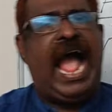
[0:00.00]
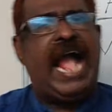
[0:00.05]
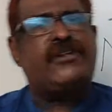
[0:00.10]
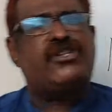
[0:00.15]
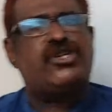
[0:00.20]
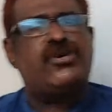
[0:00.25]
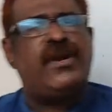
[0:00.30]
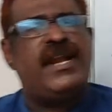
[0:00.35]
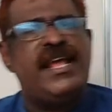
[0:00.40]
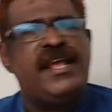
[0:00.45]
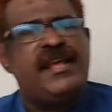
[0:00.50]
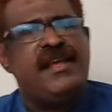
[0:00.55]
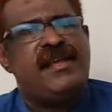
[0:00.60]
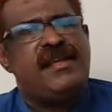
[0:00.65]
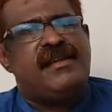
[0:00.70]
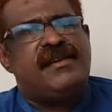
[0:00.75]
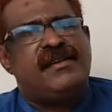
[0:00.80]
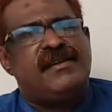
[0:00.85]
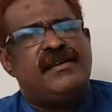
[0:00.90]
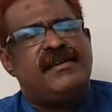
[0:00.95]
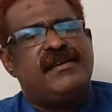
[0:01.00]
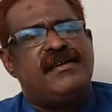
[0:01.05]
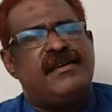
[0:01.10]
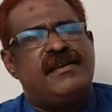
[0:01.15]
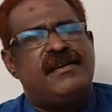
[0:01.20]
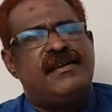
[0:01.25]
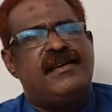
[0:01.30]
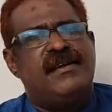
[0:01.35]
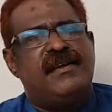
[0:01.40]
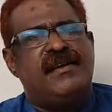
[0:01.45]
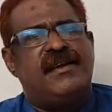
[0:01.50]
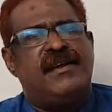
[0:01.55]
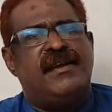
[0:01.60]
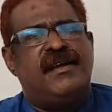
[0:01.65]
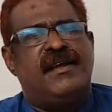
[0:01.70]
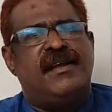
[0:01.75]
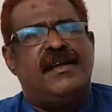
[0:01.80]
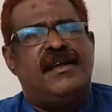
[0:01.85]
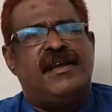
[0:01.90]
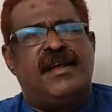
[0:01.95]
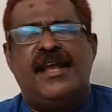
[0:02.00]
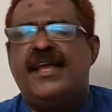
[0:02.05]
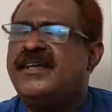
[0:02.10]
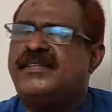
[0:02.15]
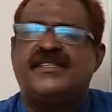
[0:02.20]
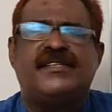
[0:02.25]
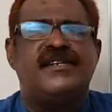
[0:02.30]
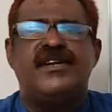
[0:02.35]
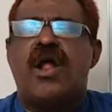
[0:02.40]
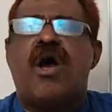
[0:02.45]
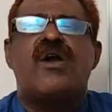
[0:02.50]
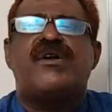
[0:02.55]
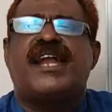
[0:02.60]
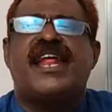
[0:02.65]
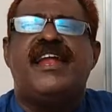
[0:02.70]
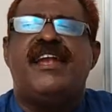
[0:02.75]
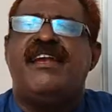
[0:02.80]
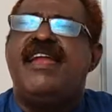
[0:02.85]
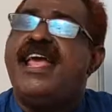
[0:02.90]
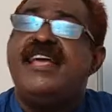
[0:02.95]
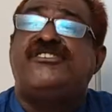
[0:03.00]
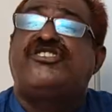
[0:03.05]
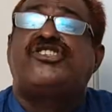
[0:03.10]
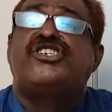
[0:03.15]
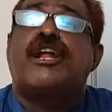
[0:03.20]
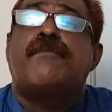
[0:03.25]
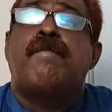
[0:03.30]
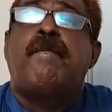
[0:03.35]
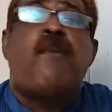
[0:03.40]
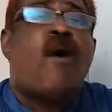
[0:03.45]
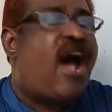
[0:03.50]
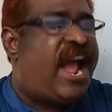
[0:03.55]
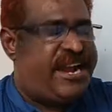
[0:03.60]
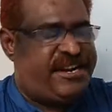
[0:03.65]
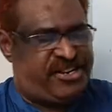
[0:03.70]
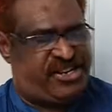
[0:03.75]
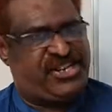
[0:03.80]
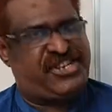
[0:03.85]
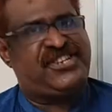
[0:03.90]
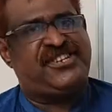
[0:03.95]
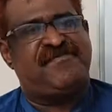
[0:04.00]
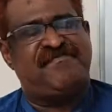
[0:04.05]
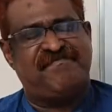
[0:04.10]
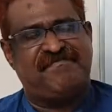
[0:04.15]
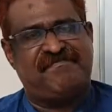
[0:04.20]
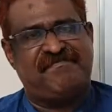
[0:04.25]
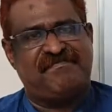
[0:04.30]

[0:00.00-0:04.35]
Actually, he is not a nature poet.